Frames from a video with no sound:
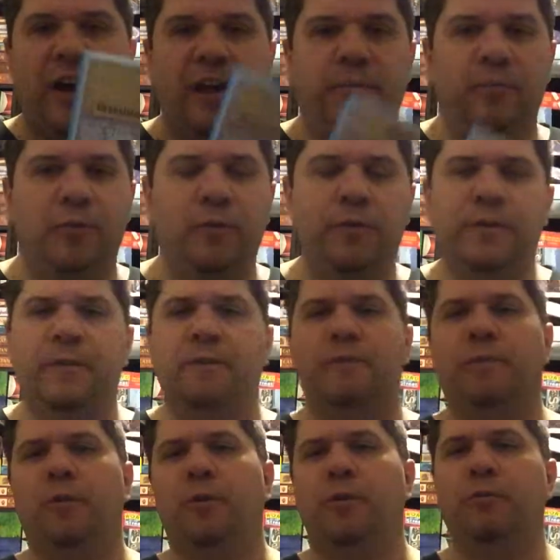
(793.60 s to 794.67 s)
I move it
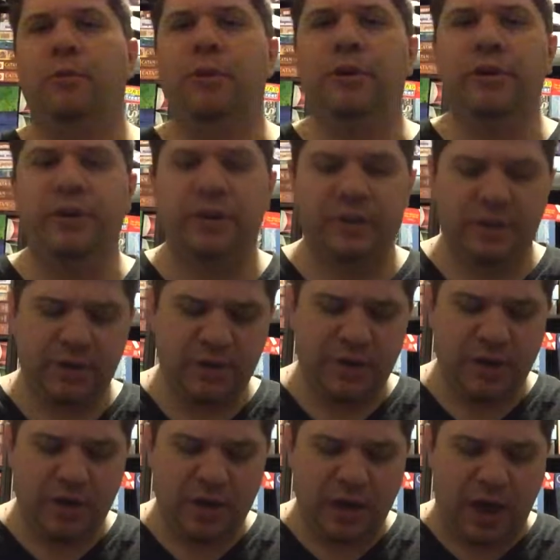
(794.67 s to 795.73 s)
forward,
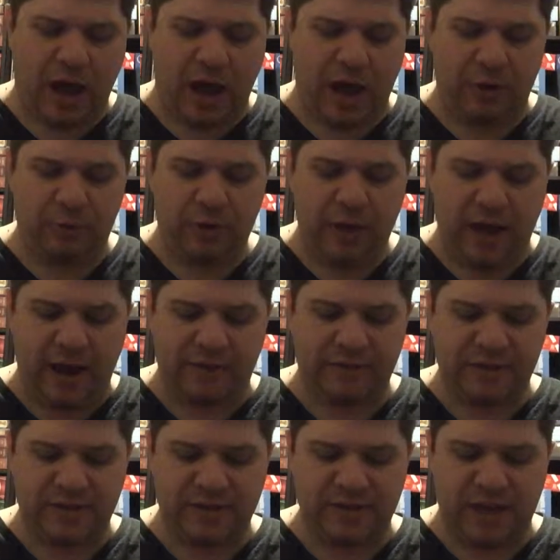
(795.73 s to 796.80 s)
I would
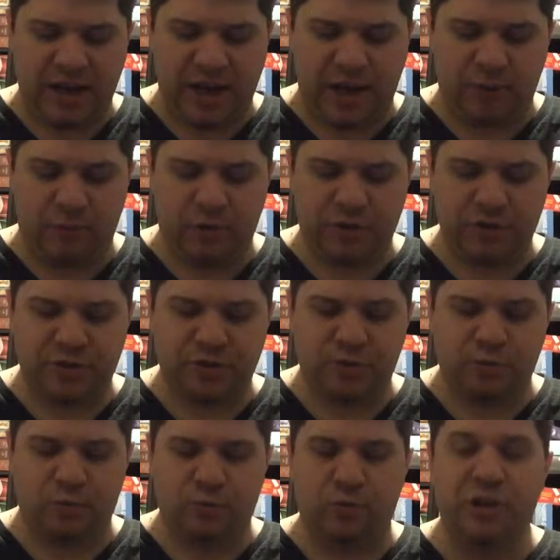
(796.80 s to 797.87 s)
have to say I want
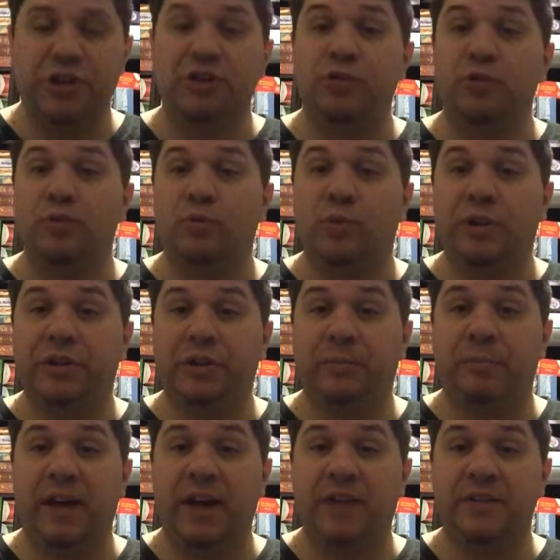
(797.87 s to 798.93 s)
to redo what the
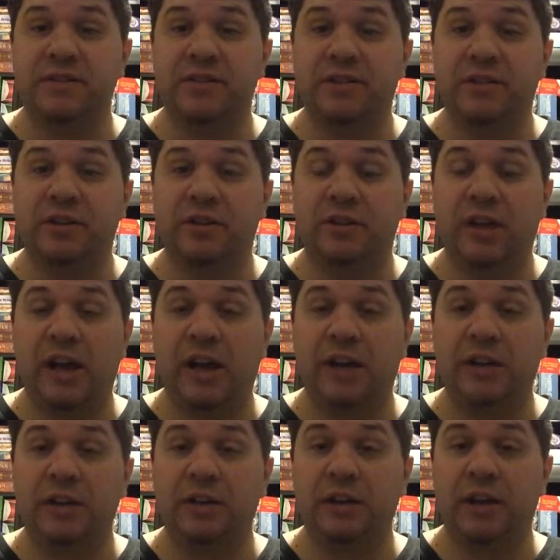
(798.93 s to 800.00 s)
pens look
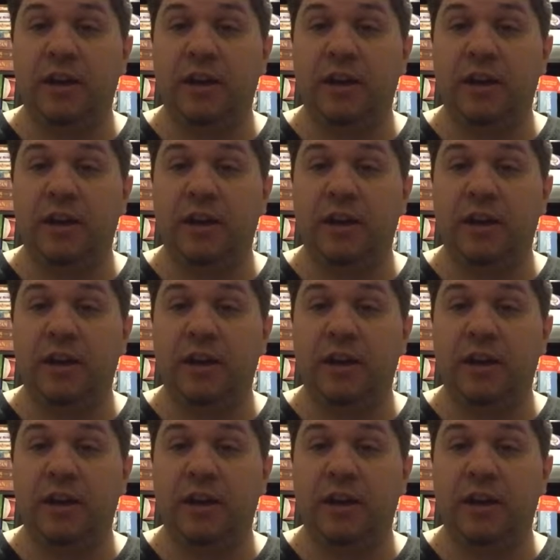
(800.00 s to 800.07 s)
like,